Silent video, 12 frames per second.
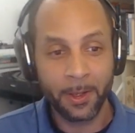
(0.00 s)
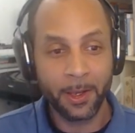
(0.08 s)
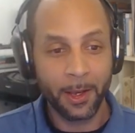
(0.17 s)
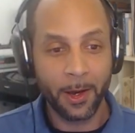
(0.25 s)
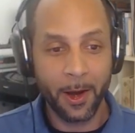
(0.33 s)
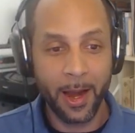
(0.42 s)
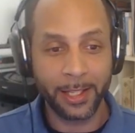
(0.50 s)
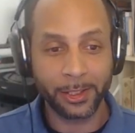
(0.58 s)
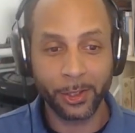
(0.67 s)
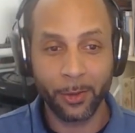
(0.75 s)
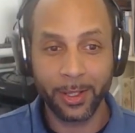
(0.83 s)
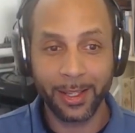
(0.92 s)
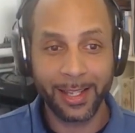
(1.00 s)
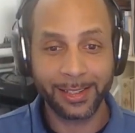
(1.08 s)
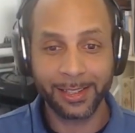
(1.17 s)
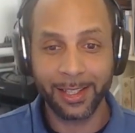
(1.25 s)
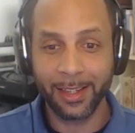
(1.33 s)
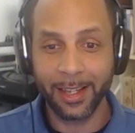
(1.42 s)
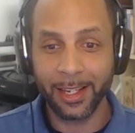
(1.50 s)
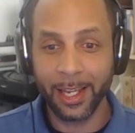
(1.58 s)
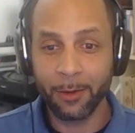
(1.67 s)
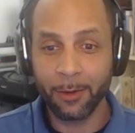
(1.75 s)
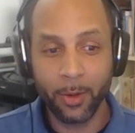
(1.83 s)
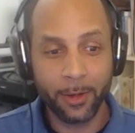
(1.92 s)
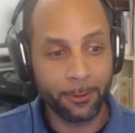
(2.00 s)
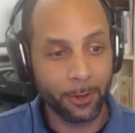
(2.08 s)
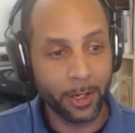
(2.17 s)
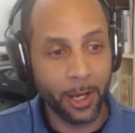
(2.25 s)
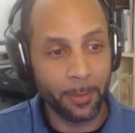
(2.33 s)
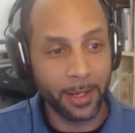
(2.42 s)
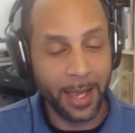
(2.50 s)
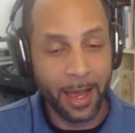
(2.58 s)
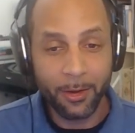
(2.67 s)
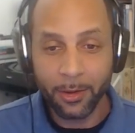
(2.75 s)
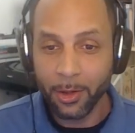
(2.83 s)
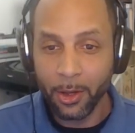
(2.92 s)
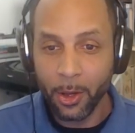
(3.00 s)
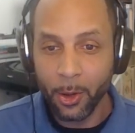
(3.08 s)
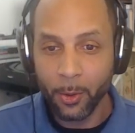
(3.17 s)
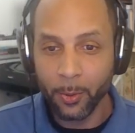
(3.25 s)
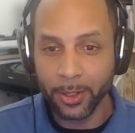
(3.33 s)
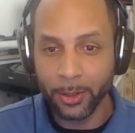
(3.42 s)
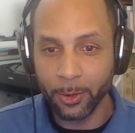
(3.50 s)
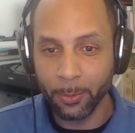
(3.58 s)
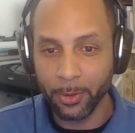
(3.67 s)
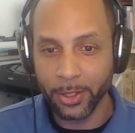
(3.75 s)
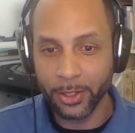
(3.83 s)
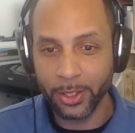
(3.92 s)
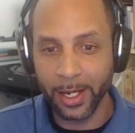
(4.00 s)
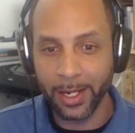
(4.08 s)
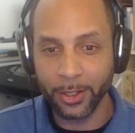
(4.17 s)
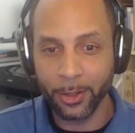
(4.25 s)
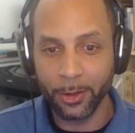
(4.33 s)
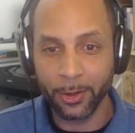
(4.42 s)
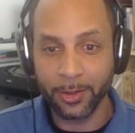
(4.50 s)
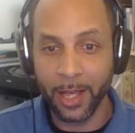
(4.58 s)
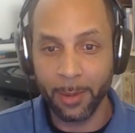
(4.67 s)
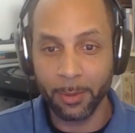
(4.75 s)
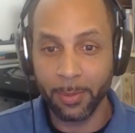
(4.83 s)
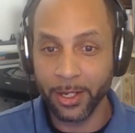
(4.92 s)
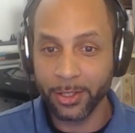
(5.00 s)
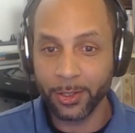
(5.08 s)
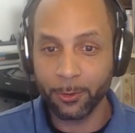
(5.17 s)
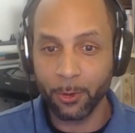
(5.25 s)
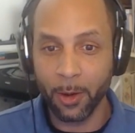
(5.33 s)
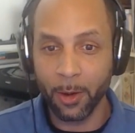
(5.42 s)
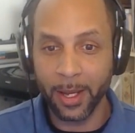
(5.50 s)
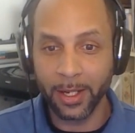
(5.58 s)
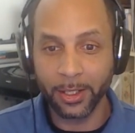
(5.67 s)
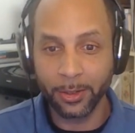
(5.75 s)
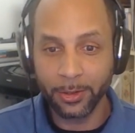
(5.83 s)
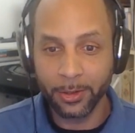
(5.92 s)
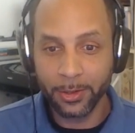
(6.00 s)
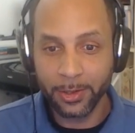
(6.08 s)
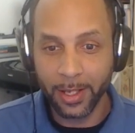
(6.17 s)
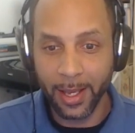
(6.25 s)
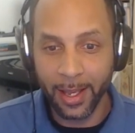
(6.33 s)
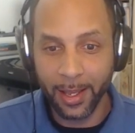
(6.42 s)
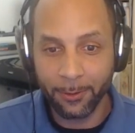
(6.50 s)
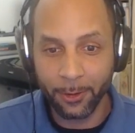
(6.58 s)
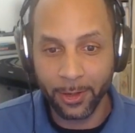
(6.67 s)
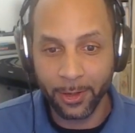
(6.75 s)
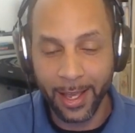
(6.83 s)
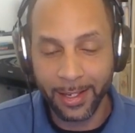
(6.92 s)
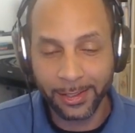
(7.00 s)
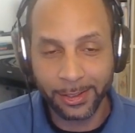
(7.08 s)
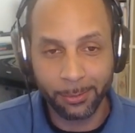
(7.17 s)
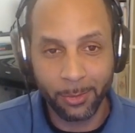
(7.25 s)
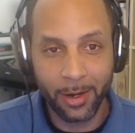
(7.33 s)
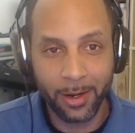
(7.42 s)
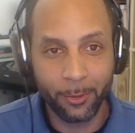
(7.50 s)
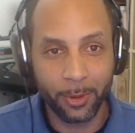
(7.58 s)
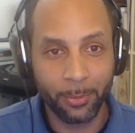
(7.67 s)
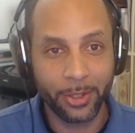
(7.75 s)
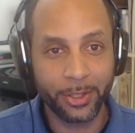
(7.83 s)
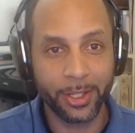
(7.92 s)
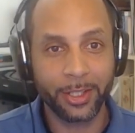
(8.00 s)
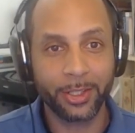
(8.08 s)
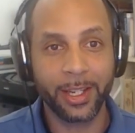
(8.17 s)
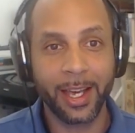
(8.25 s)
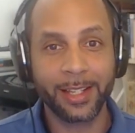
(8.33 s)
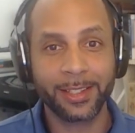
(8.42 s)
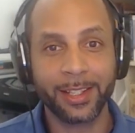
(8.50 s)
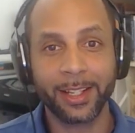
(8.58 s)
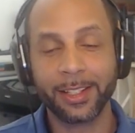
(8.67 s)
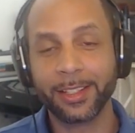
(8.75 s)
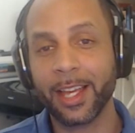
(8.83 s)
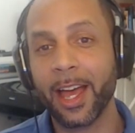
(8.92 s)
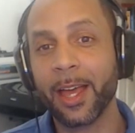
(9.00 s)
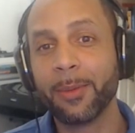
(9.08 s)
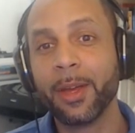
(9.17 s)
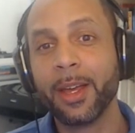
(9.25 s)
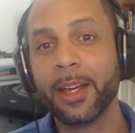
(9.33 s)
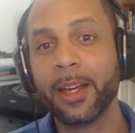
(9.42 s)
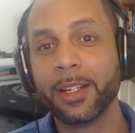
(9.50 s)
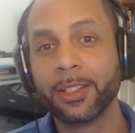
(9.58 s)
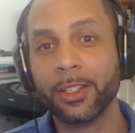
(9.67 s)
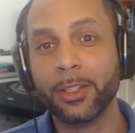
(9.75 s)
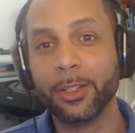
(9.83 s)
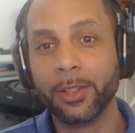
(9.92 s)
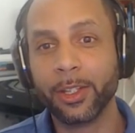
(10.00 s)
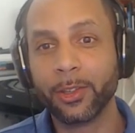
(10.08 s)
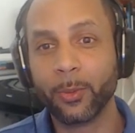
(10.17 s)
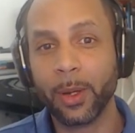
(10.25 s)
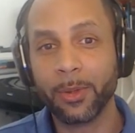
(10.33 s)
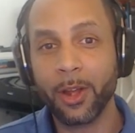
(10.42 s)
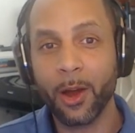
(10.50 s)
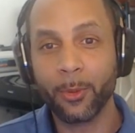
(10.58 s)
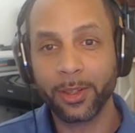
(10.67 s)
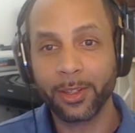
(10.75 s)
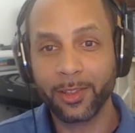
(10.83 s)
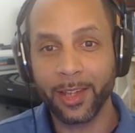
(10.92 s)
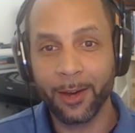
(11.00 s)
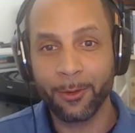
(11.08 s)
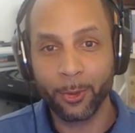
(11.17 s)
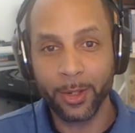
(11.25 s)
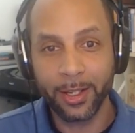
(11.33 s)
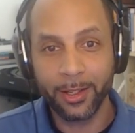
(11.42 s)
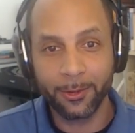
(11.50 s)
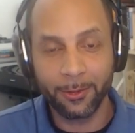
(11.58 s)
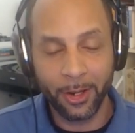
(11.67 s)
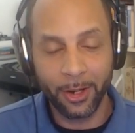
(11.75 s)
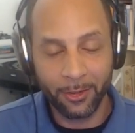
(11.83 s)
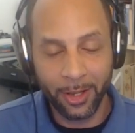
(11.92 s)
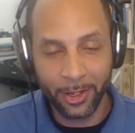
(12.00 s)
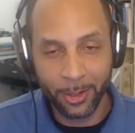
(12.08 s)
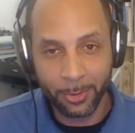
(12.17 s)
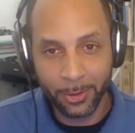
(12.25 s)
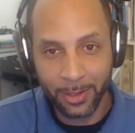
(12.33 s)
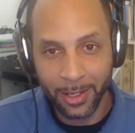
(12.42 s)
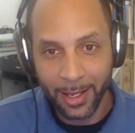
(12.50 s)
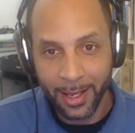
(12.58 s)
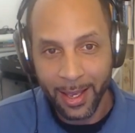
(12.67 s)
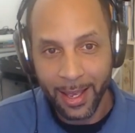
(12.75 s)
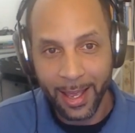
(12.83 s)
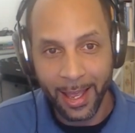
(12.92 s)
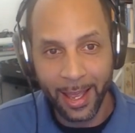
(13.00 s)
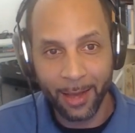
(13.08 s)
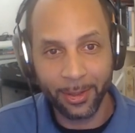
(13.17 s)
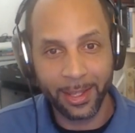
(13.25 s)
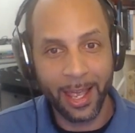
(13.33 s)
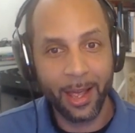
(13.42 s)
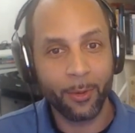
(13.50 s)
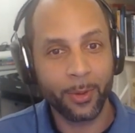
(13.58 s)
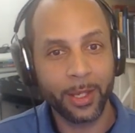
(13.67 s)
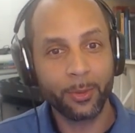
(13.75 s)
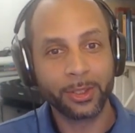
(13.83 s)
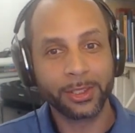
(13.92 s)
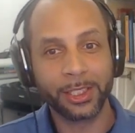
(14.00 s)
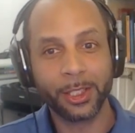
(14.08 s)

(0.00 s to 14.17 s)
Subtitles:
All right, so with that said, thank everyone for coming out. We do appreciate your time and patience for our beta users, and for Candace and Mark, we appreciate you guys taking the time to do this webinar with us every week. It's very valuable. And with that, we will see you